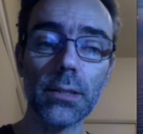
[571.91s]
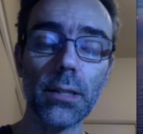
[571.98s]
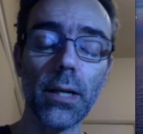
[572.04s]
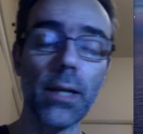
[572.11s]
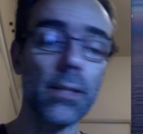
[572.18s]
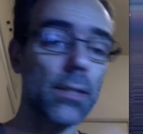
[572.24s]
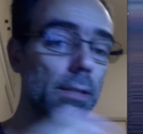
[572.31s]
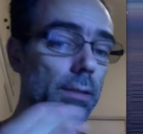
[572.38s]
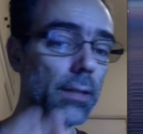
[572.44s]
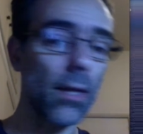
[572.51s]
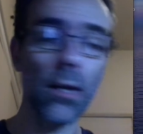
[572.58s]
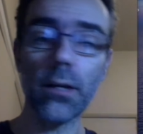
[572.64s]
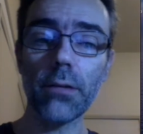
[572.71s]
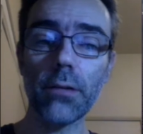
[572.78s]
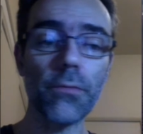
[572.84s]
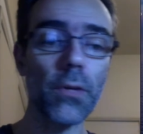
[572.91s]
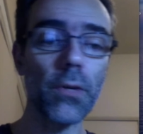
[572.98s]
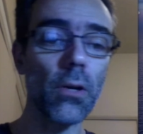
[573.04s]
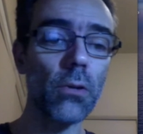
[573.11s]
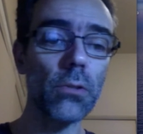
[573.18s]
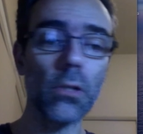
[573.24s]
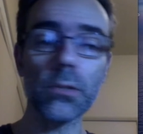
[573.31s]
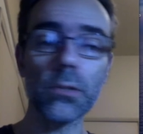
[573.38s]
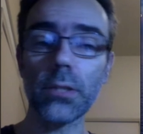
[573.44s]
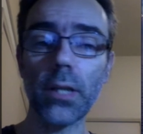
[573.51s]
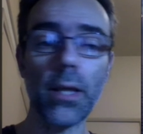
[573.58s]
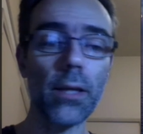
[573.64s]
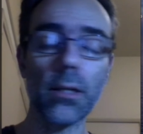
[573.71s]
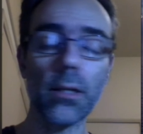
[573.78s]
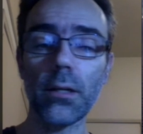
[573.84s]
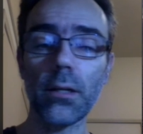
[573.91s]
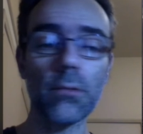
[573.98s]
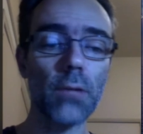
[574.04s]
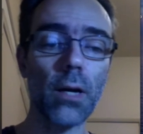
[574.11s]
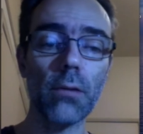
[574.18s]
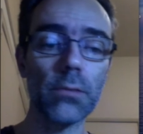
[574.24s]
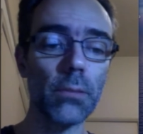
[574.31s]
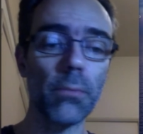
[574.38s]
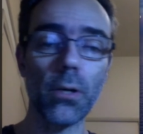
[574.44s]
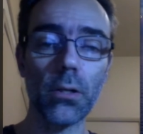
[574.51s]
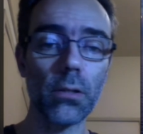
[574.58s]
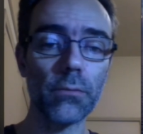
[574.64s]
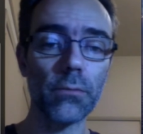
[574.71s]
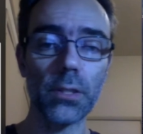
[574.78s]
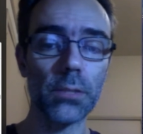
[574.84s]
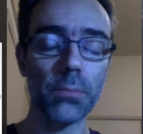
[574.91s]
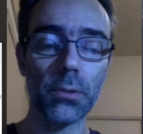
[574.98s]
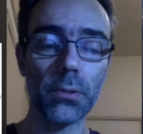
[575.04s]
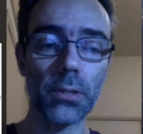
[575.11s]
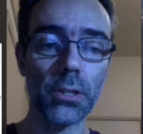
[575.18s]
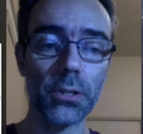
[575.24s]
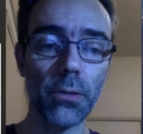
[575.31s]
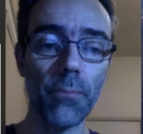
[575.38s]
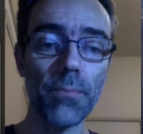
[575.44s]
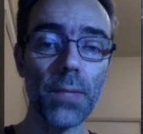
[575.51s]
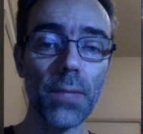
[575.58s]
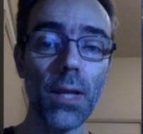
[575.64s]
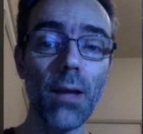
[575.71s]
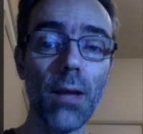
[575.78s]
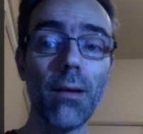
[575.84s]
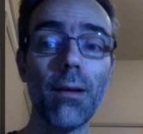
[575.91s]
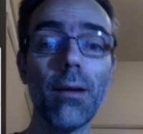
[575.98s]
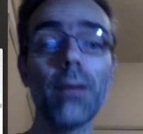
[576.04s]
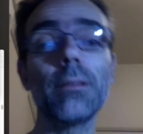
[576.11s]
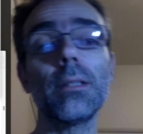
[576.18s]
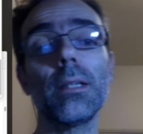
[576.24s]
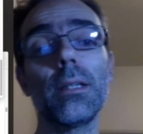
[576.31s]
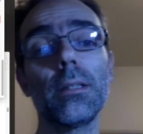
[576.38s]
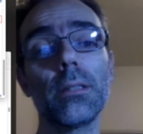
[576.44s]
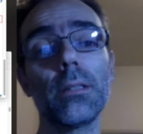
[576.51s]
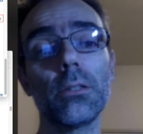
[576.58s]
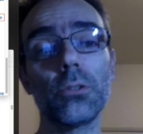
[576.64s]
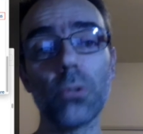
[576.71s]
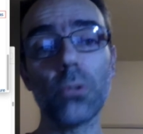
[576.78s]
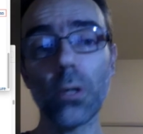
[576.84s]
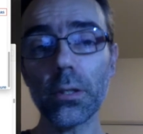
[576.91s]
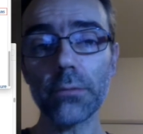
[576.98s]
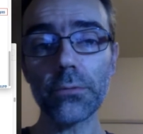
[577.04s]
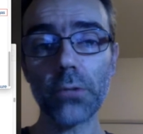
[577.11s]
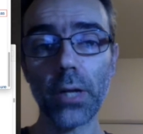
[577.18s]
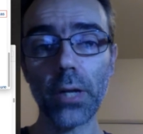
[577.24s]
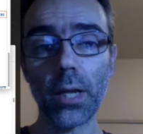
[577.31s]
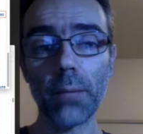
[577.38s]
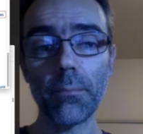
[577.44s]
as a scalar field oscillating around the bottom of its potential. And in the Jordan frame,